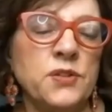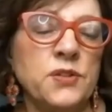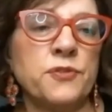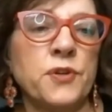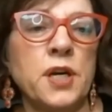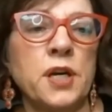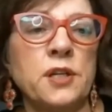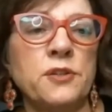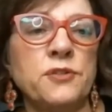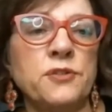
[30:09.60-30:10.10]

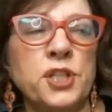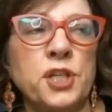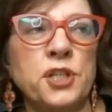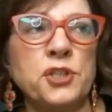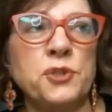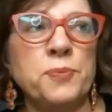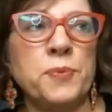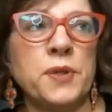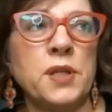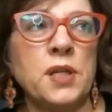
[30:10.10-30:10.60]
different kind of
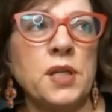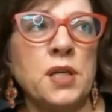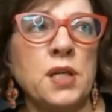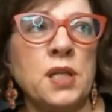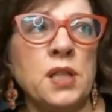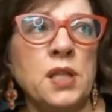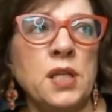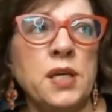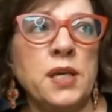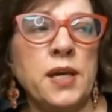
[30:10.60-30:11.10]
change, but
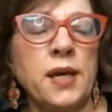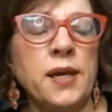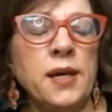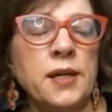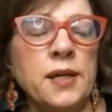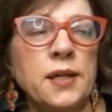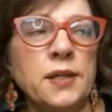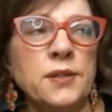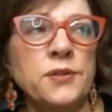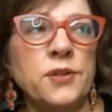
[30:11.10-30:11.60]
in the
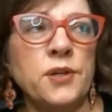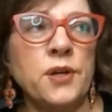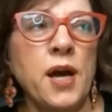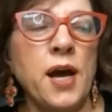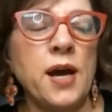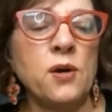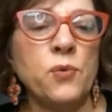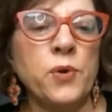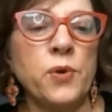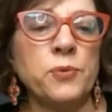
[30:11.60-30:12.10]
end,
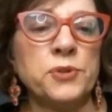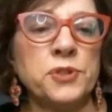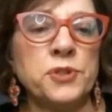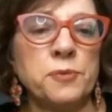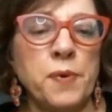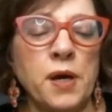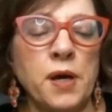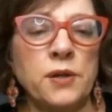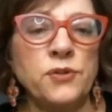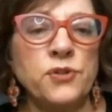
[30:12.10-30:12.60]
how we
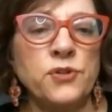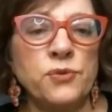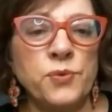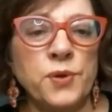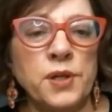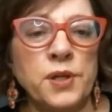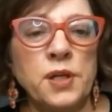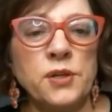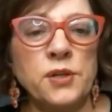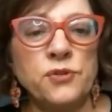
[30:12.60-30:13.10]
respond
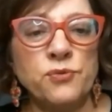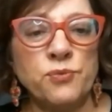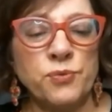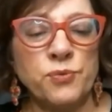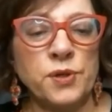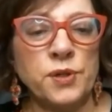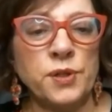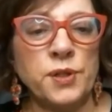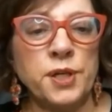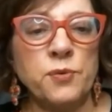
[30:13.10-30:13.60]
to it is
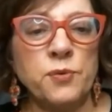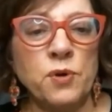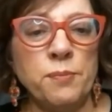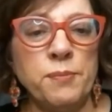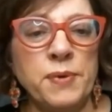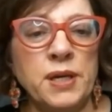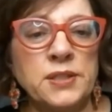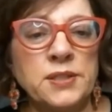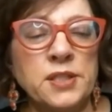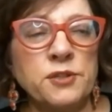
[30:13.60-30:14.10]
really
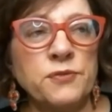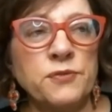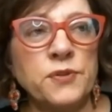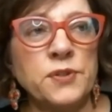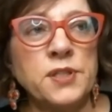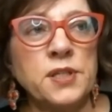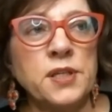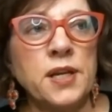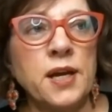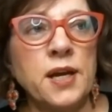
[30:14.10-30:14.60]
what makes a
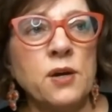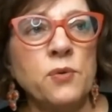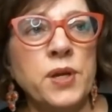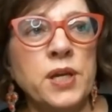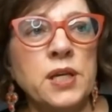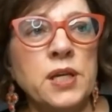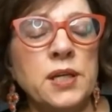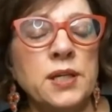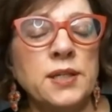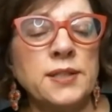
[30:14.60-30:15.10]
difference. And now
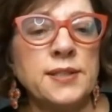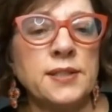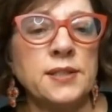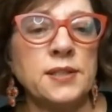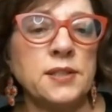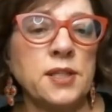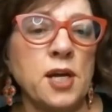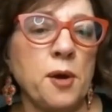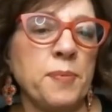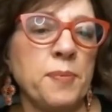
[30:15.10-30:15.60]
we get into
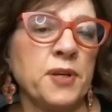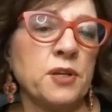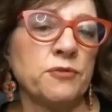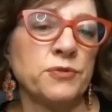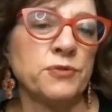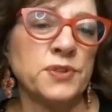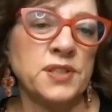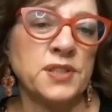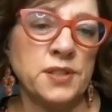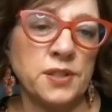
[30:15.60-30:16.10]
the topic
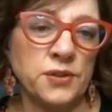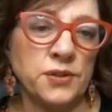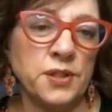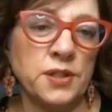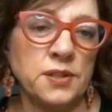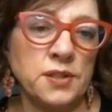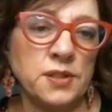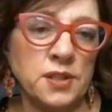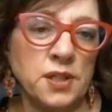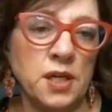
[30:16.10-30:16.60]
of
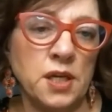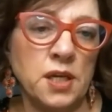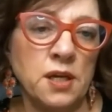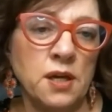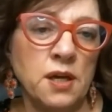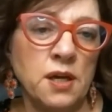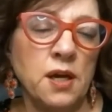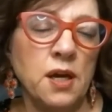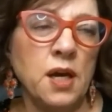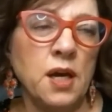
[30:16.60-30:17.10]
resiliency
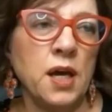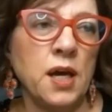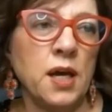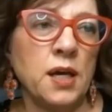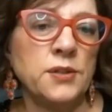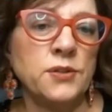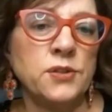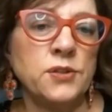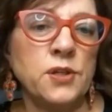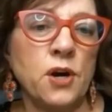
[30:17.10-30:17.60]

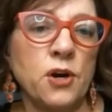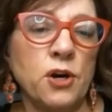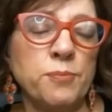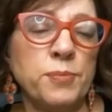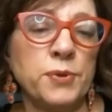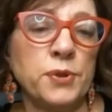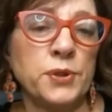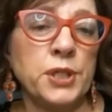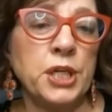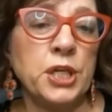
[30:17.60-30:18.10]
and our
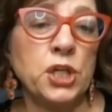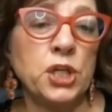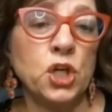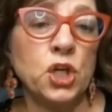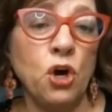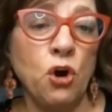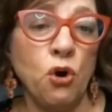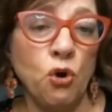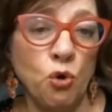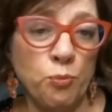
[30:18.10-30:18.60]
ability to
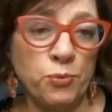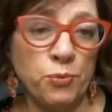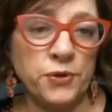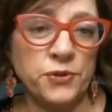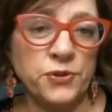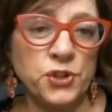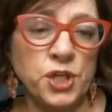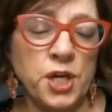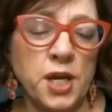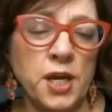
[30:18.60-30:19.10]
cope
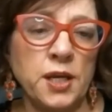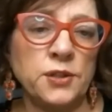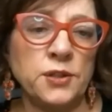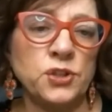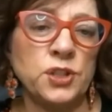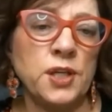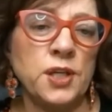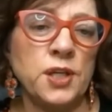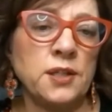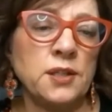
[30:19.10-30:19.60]
with
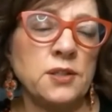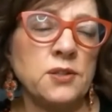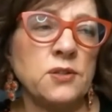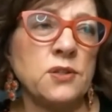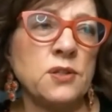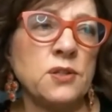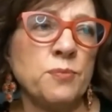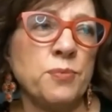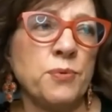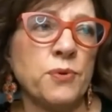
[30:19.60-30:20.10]
change. And this
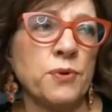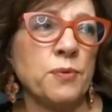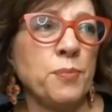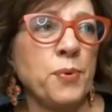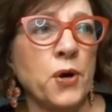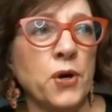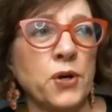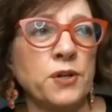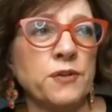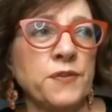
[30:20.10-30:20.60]
is an
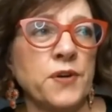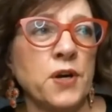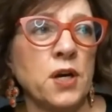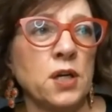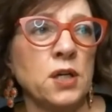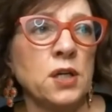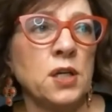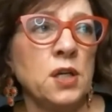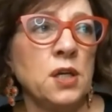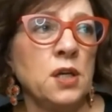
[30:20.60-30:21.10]
important part of
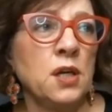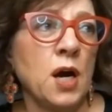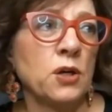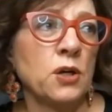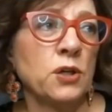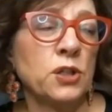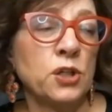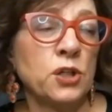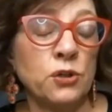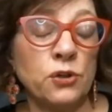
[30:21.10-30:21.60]
our
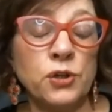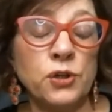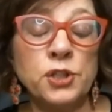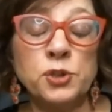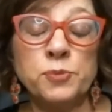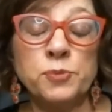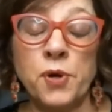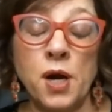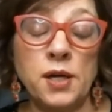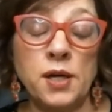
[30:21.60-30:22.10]

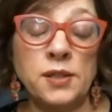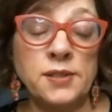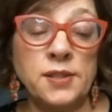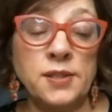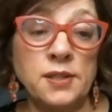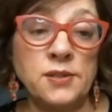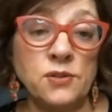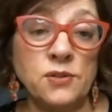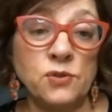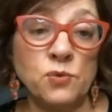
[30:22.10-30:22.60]
courage
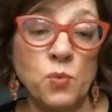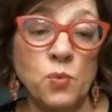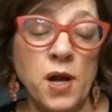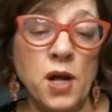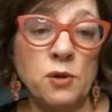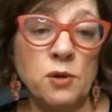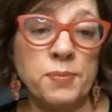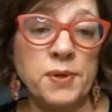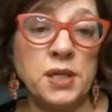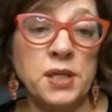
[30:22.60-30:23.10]
process as
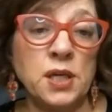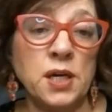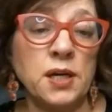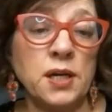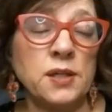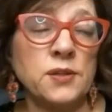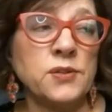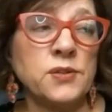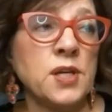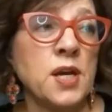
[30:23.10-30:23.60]
well,
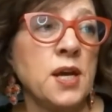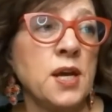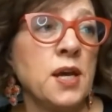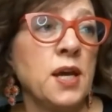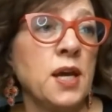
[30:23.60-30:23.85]
because